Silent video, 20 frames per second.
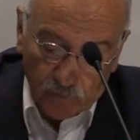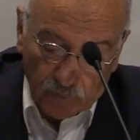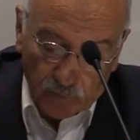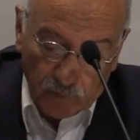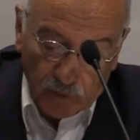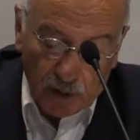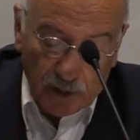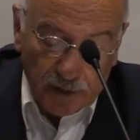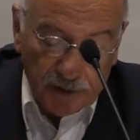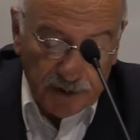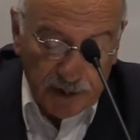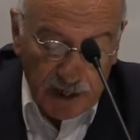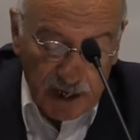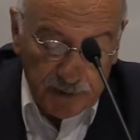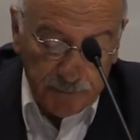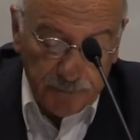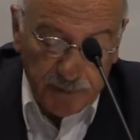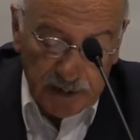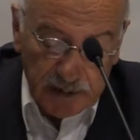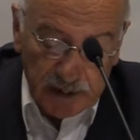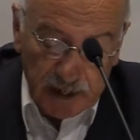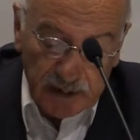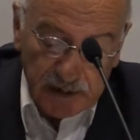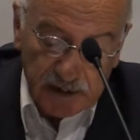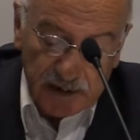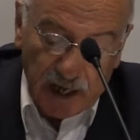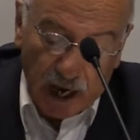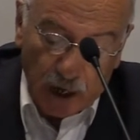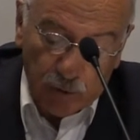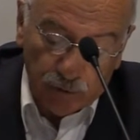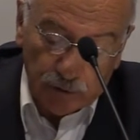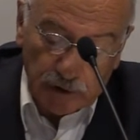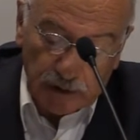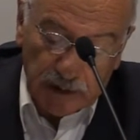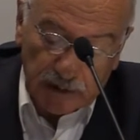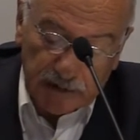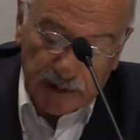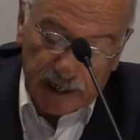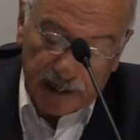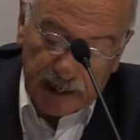times, especially in
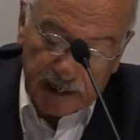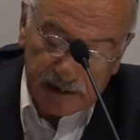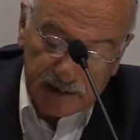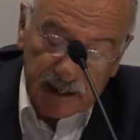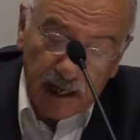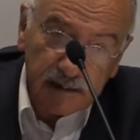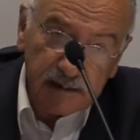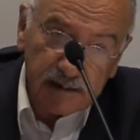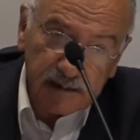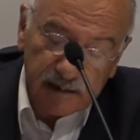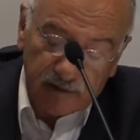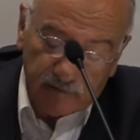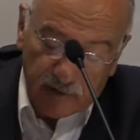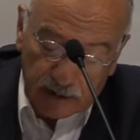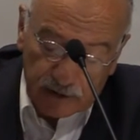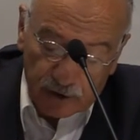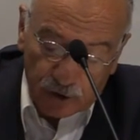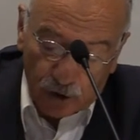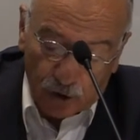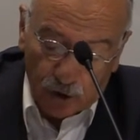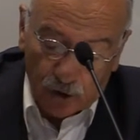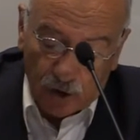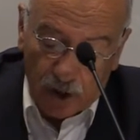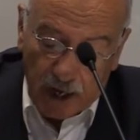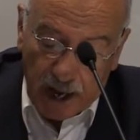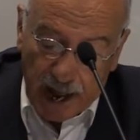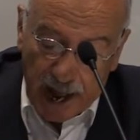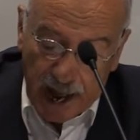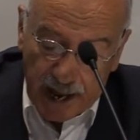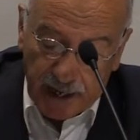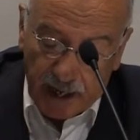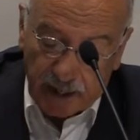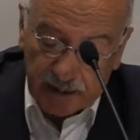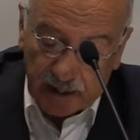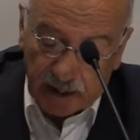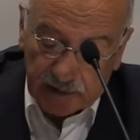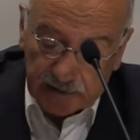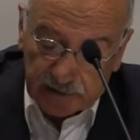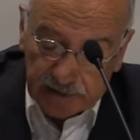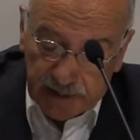international platforms where
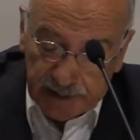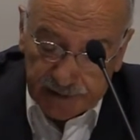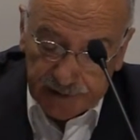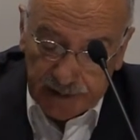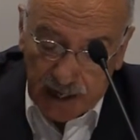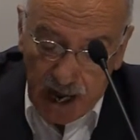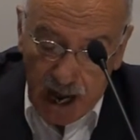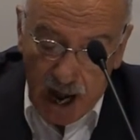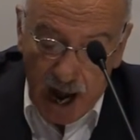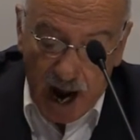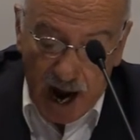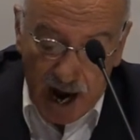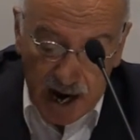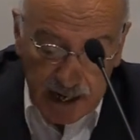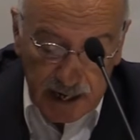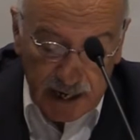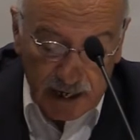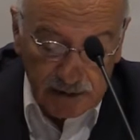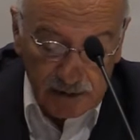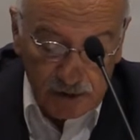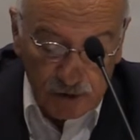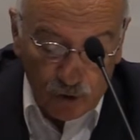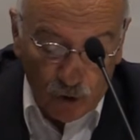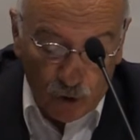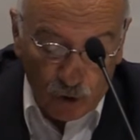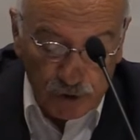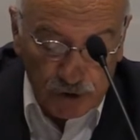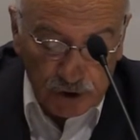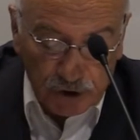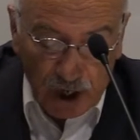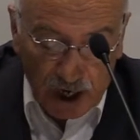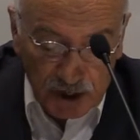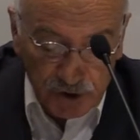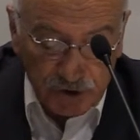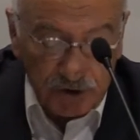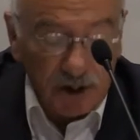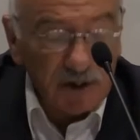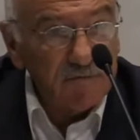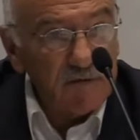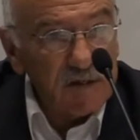Armenian issues
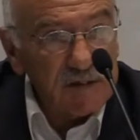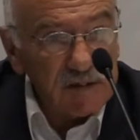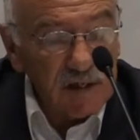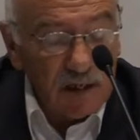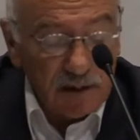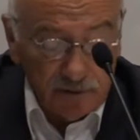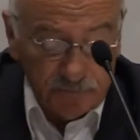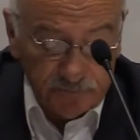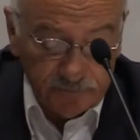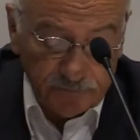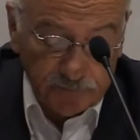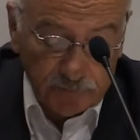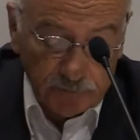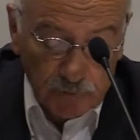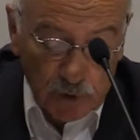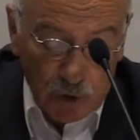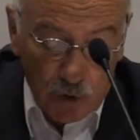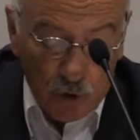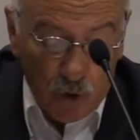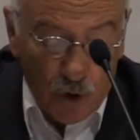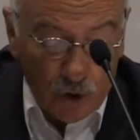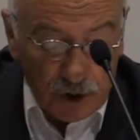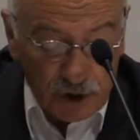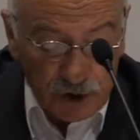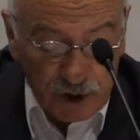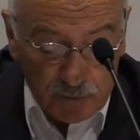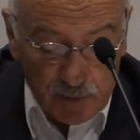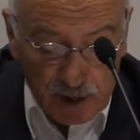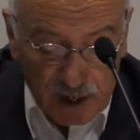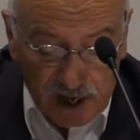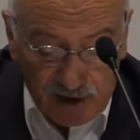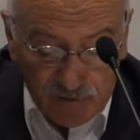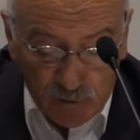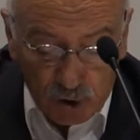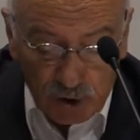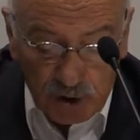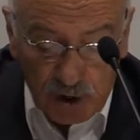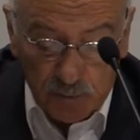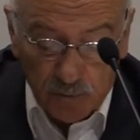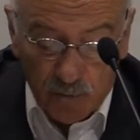are examined. Those people who
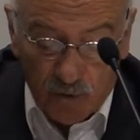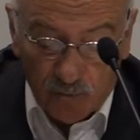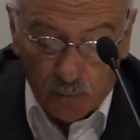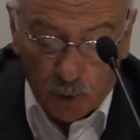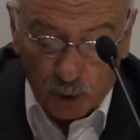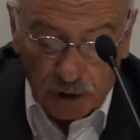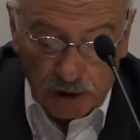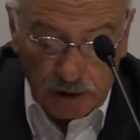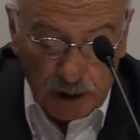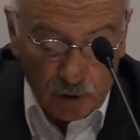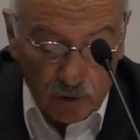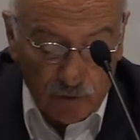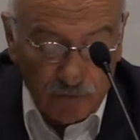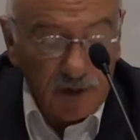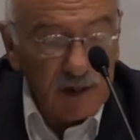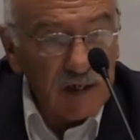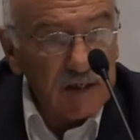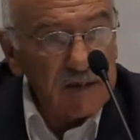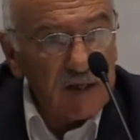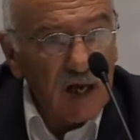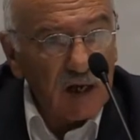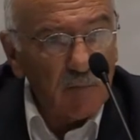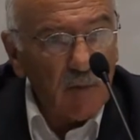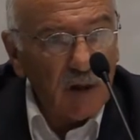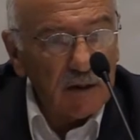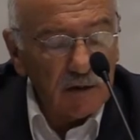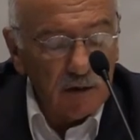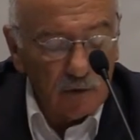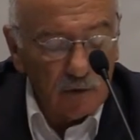are thought to have